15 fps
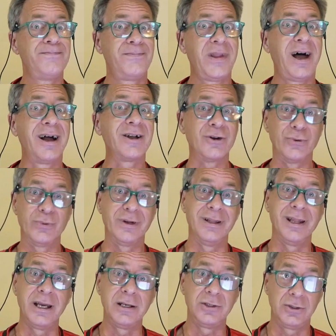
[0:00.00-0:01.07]
I can
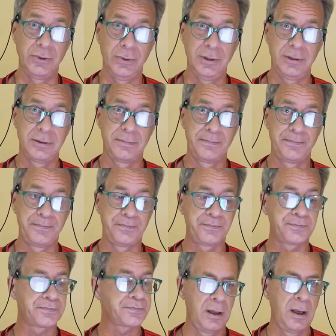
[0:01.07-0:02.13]
relate to it.
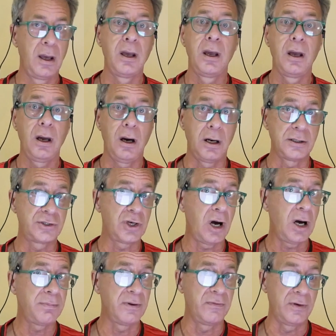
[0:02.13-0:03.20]
On
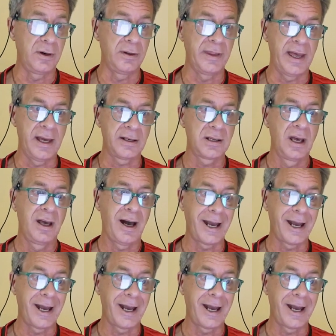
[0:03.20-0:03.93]
top of all that,